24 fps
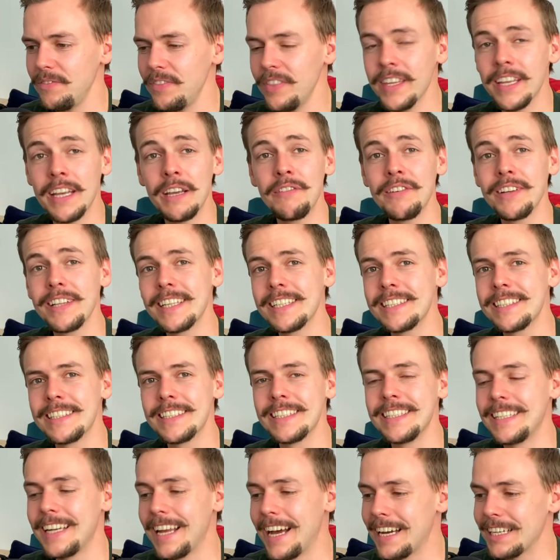If you're
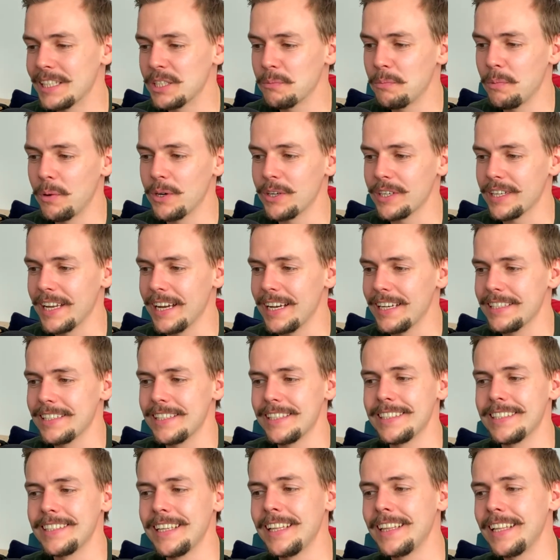listening as a podcast,
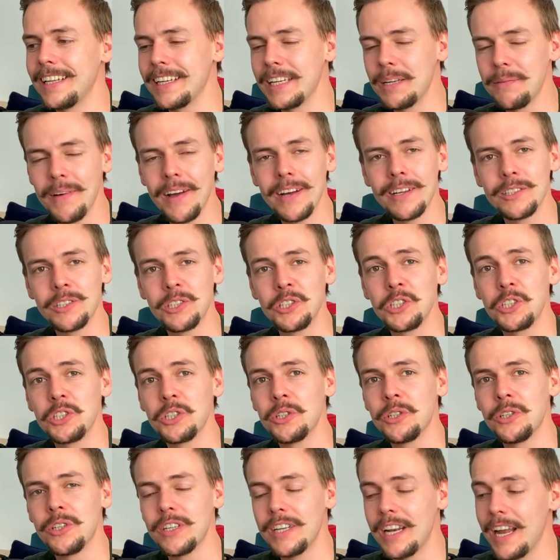send an email to
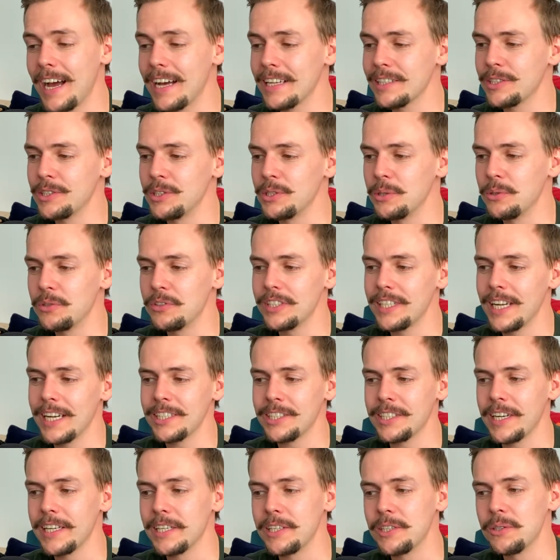
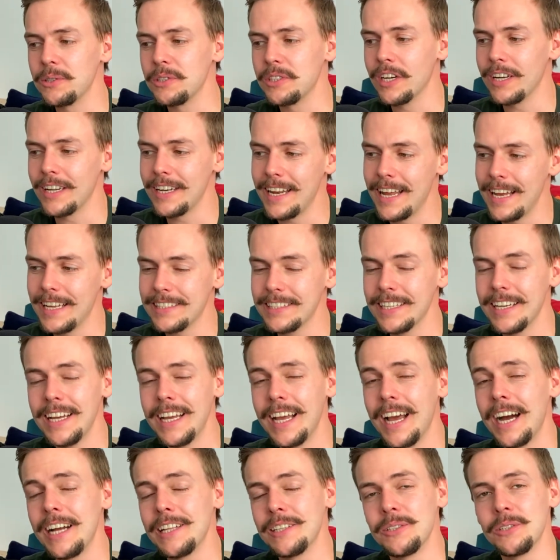shaun@nutri-iq.net
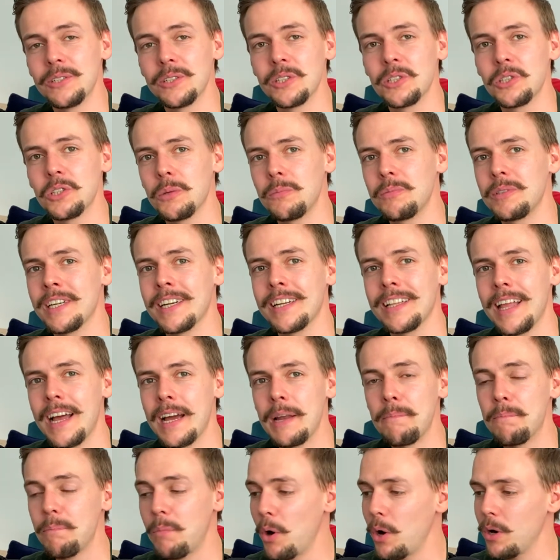and use the subject line
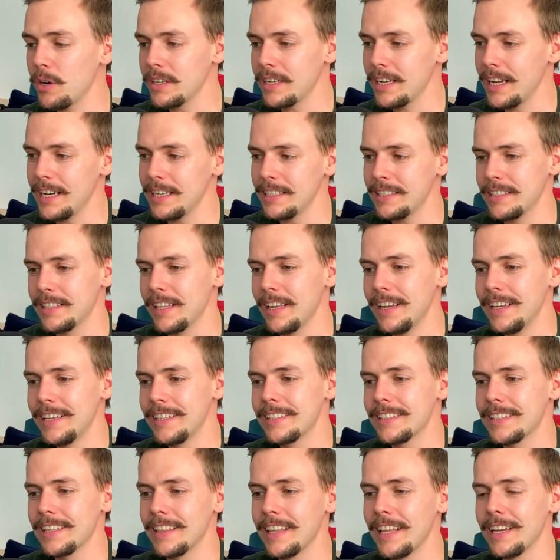podcast
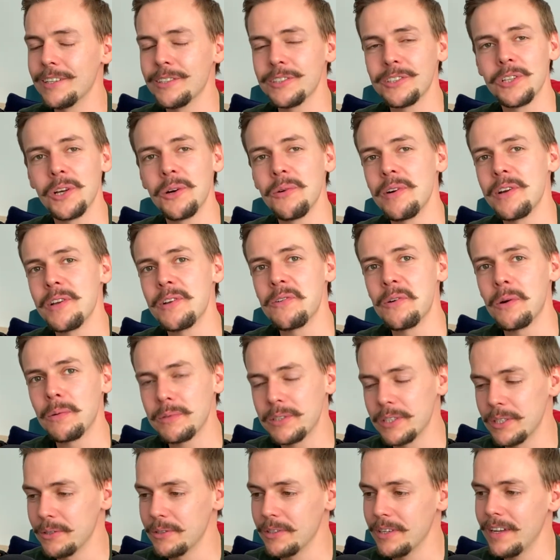to let us know what you're up
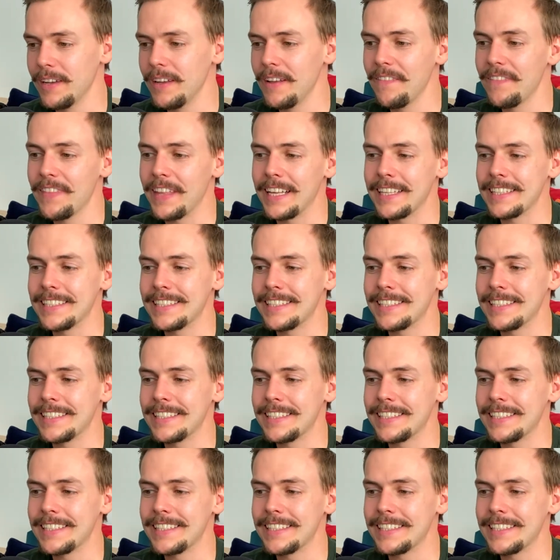to. That's